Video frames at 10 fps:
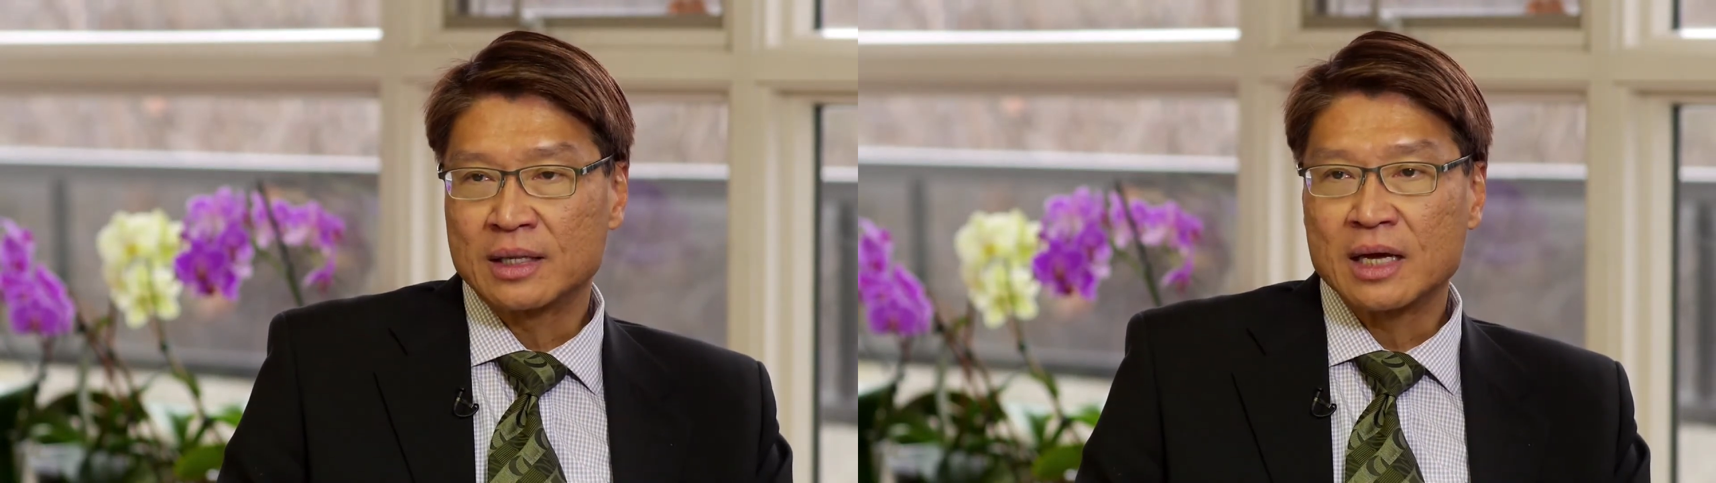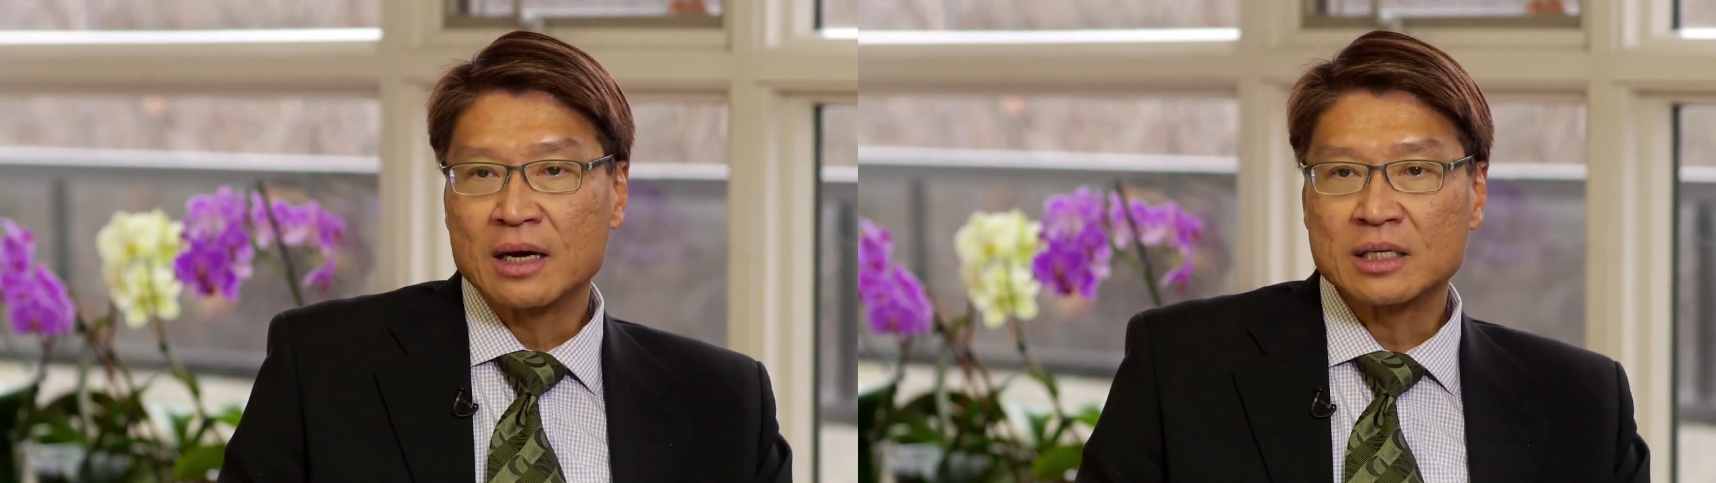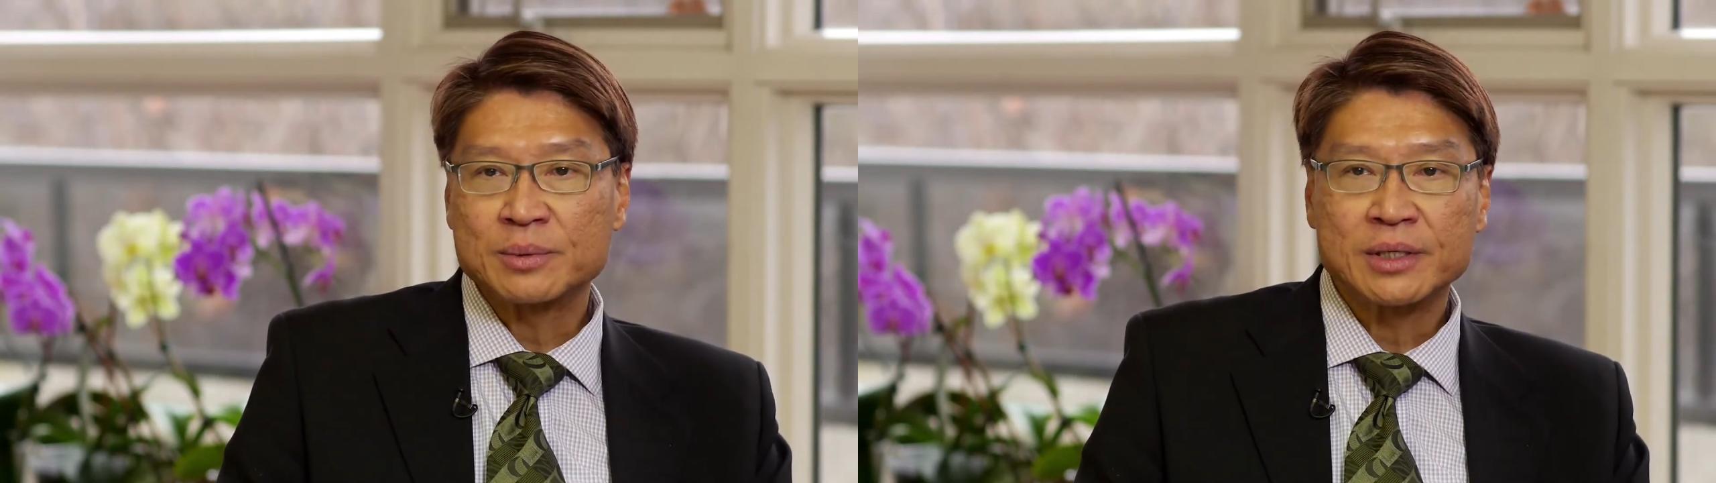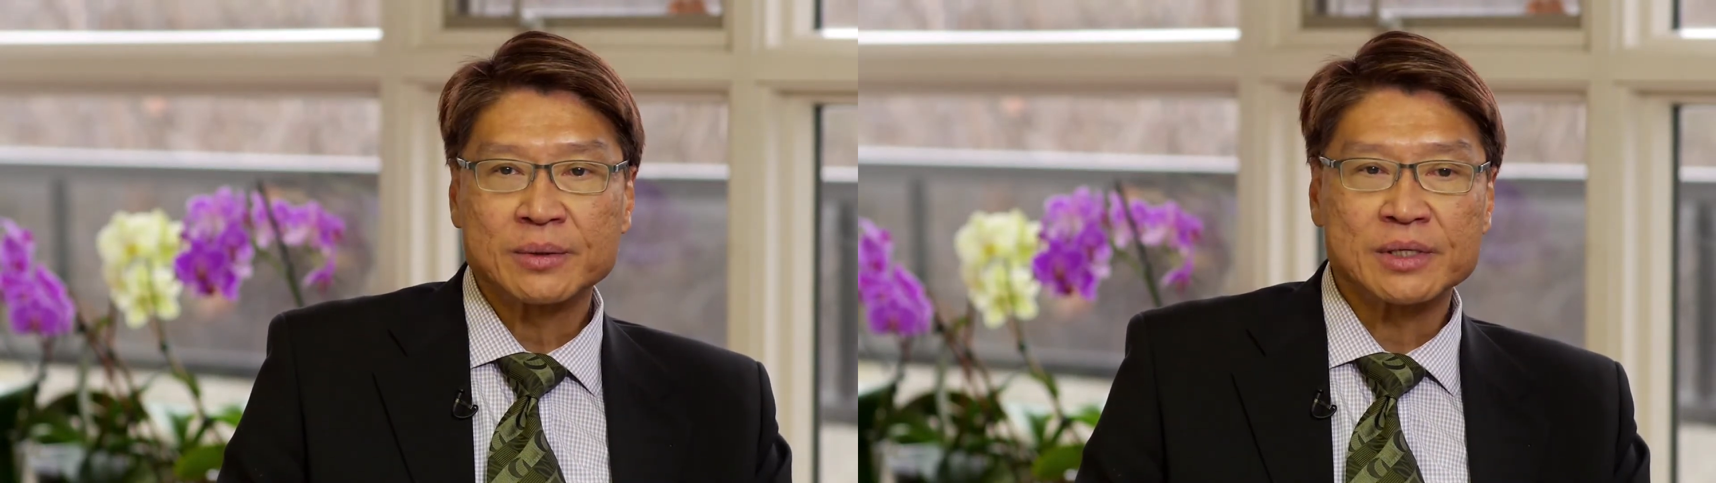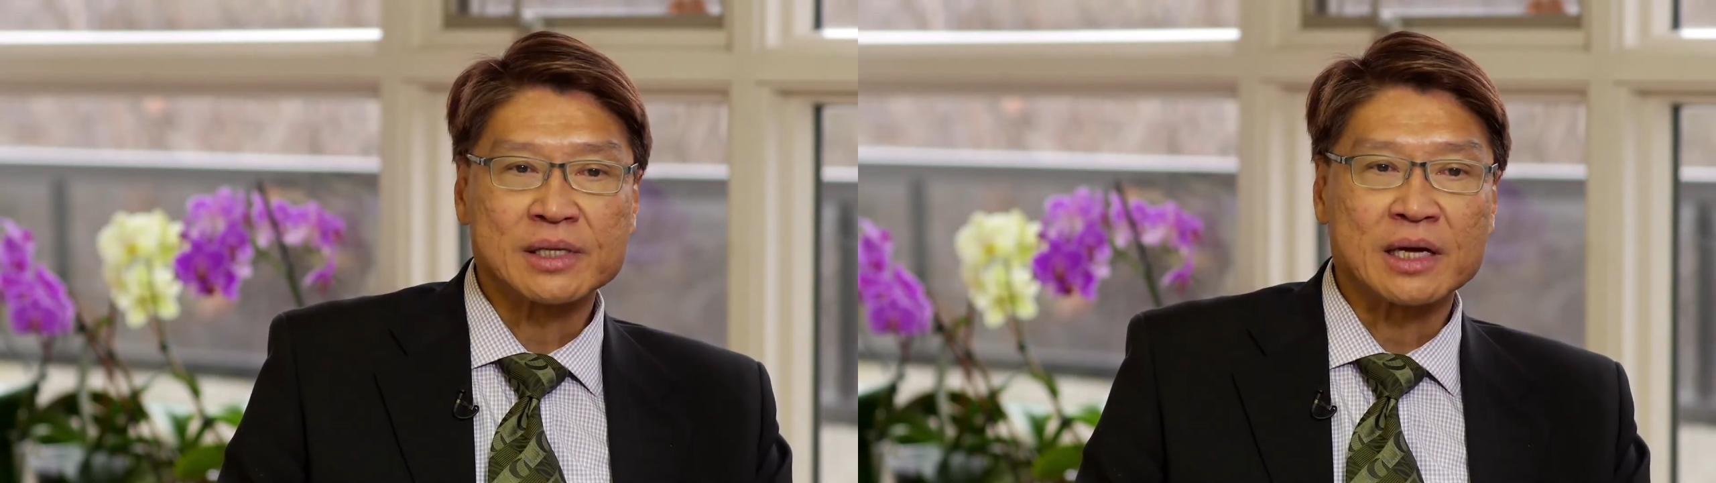Day
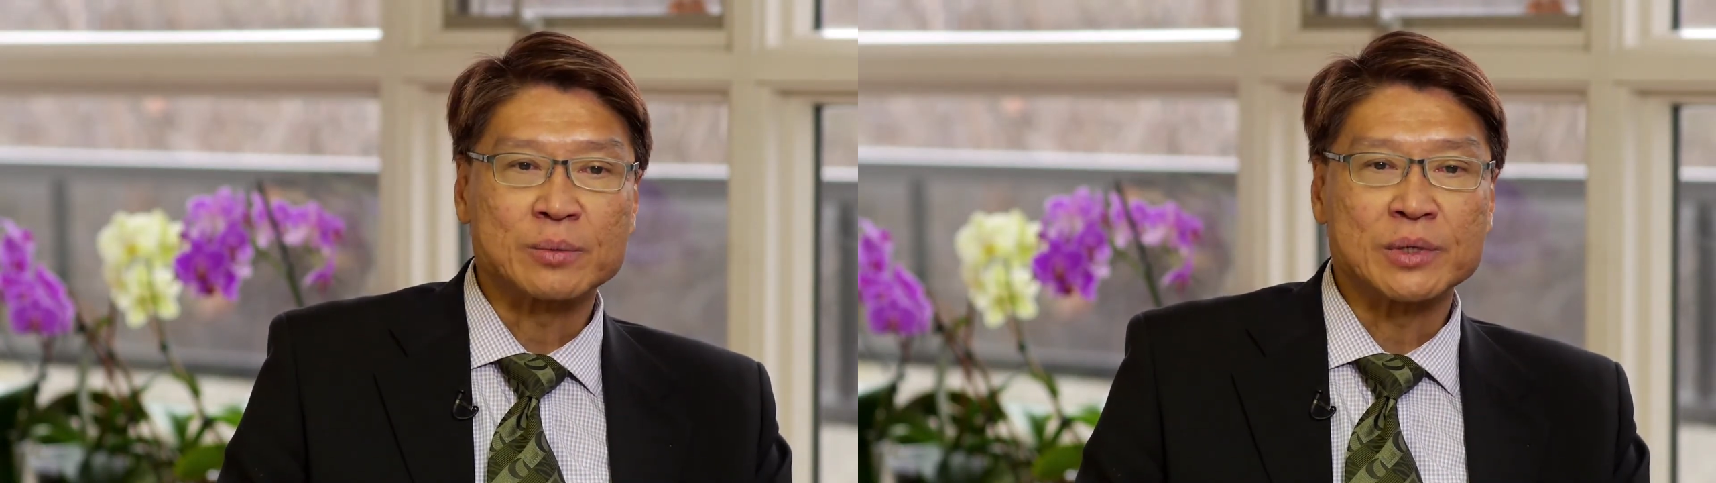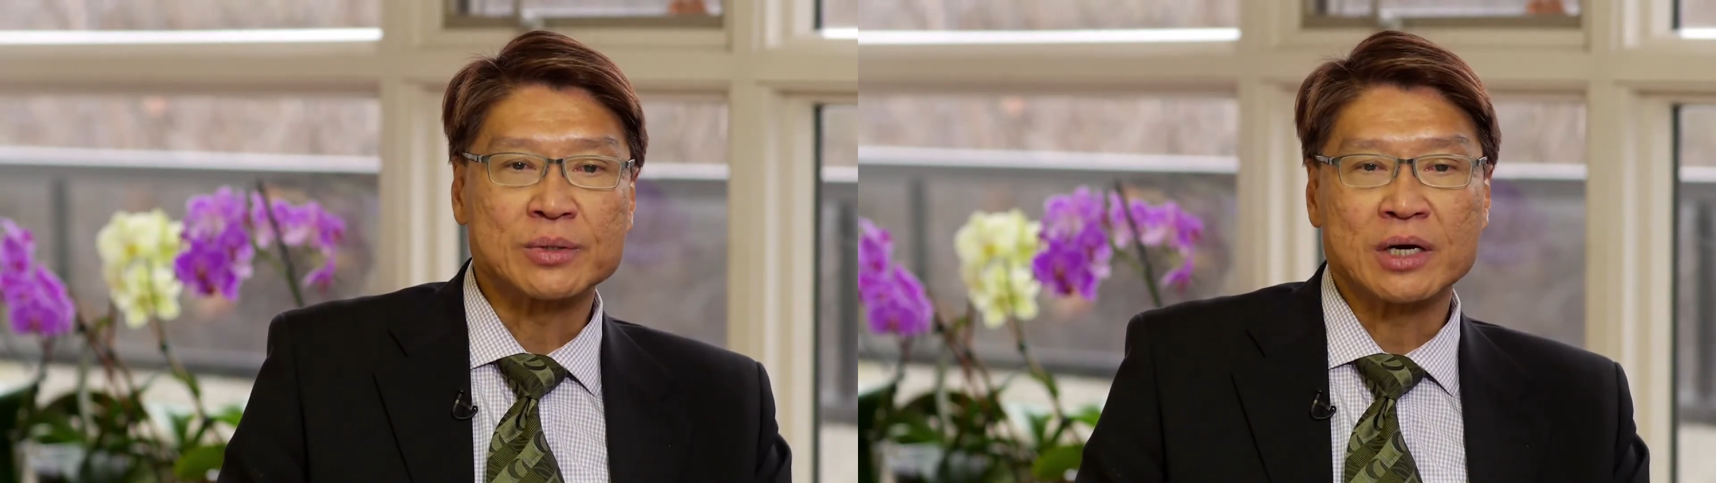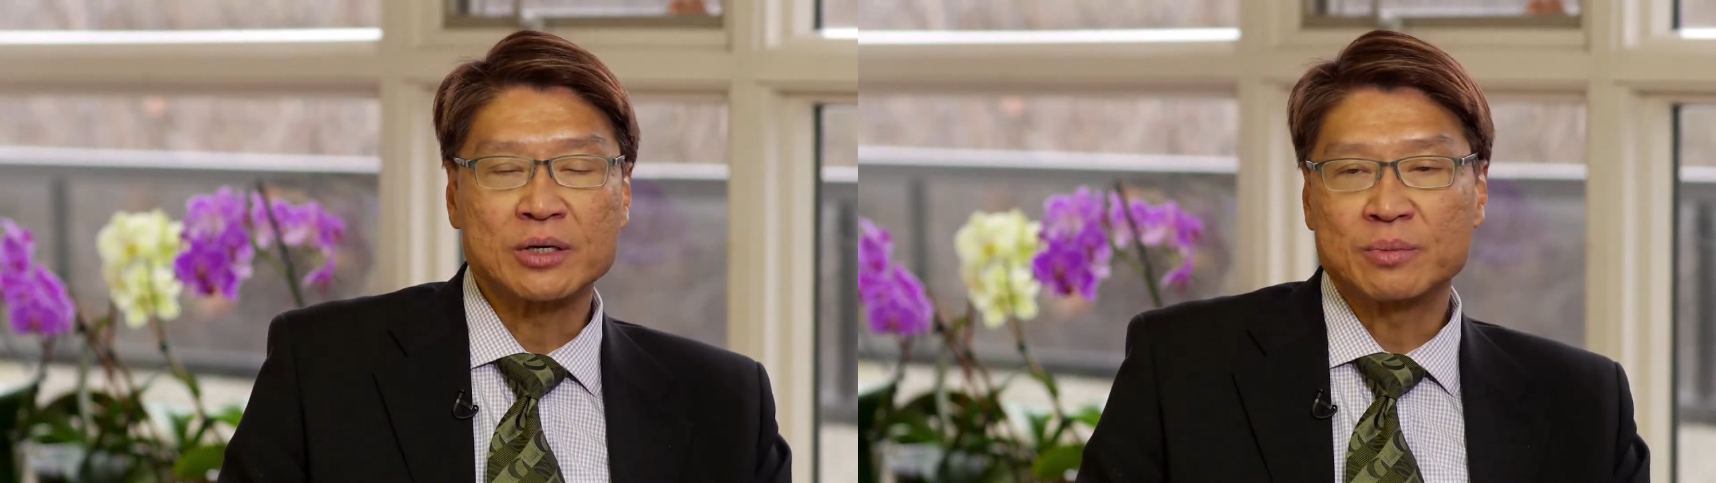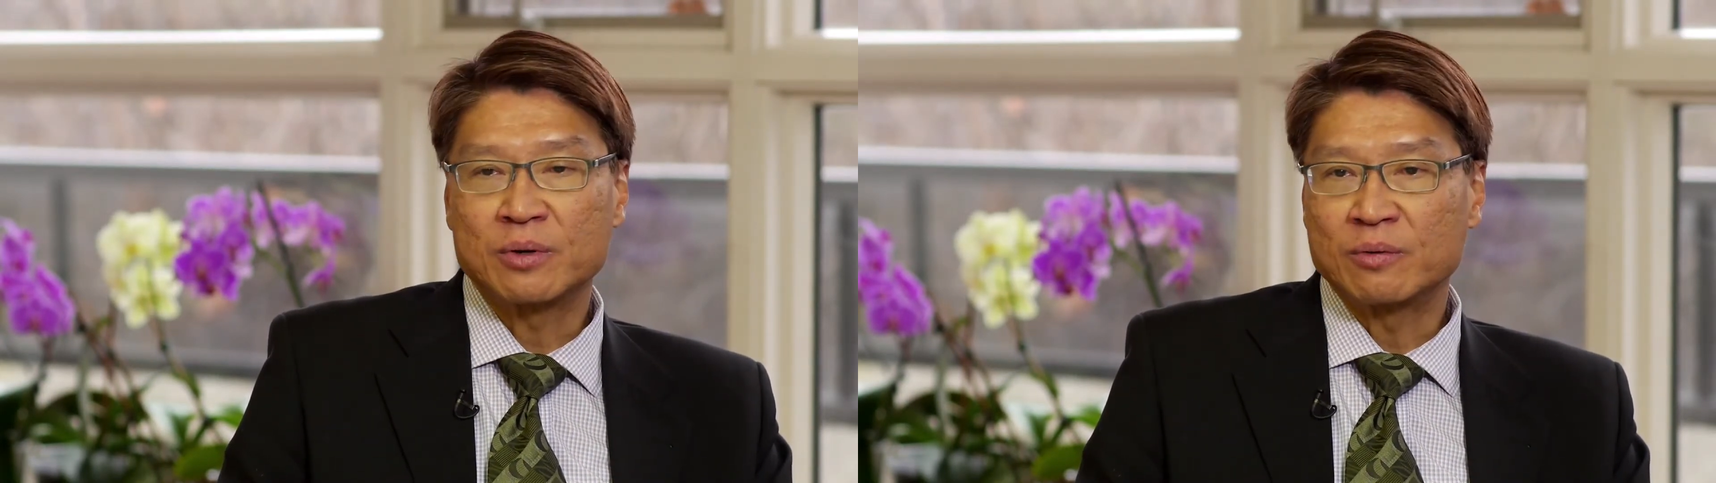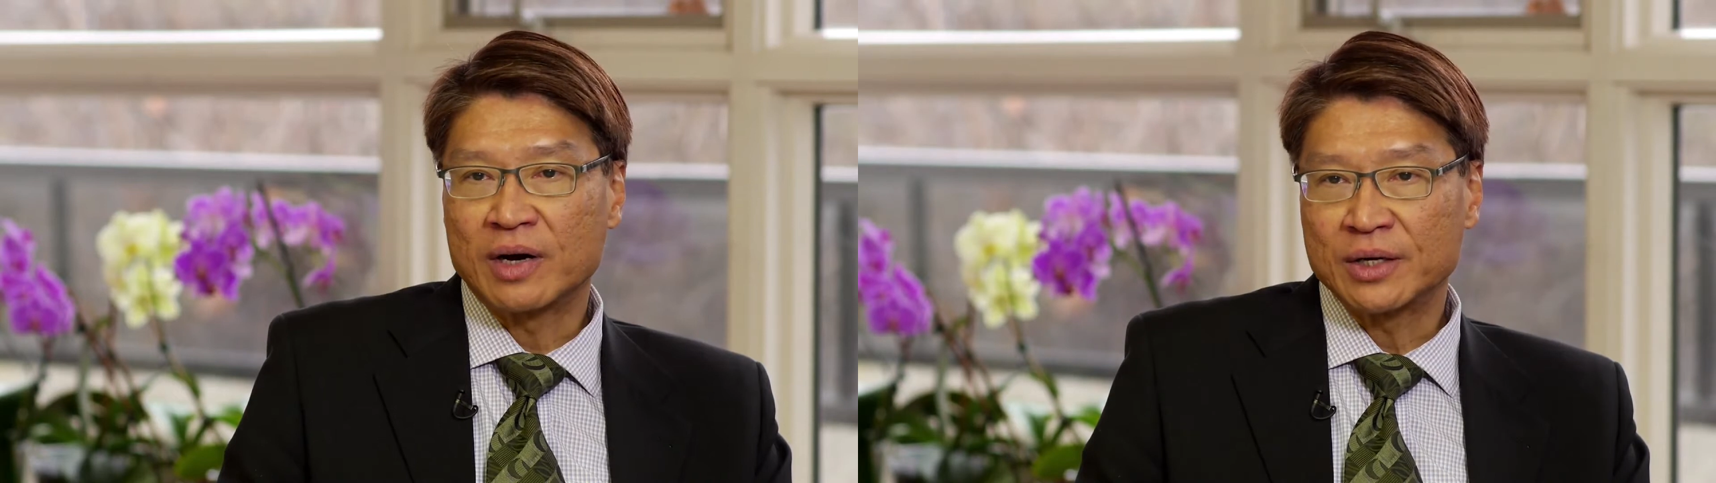hospital is that we try to
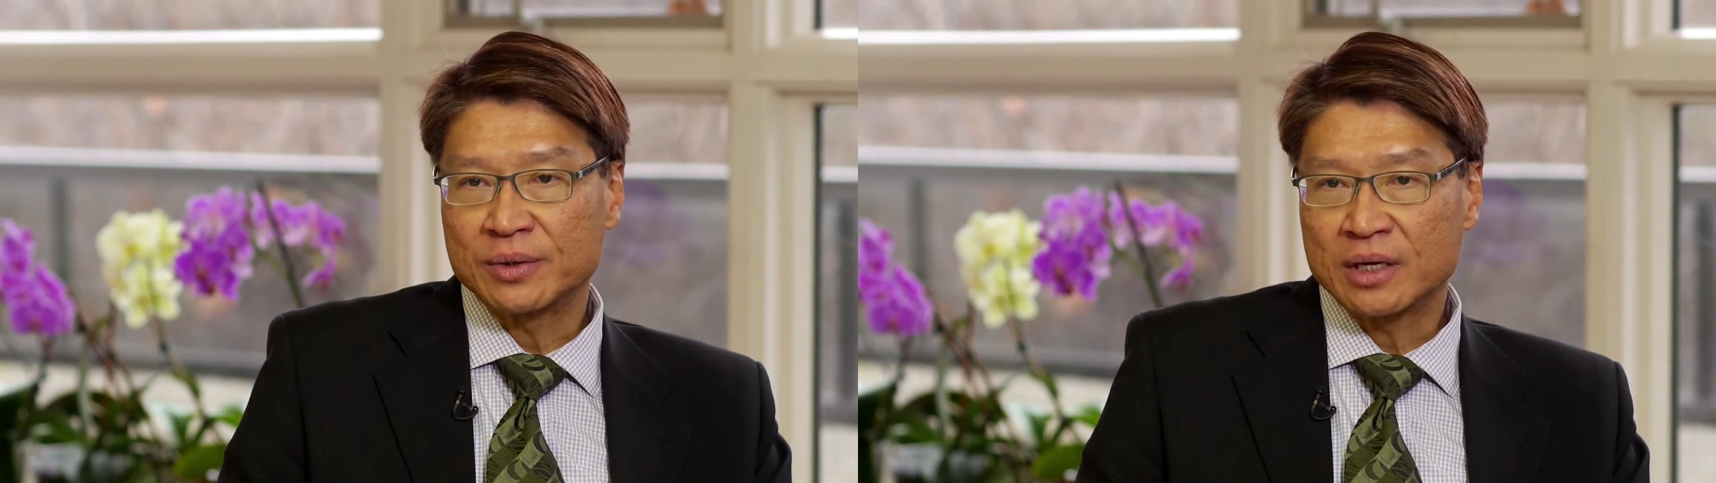provide you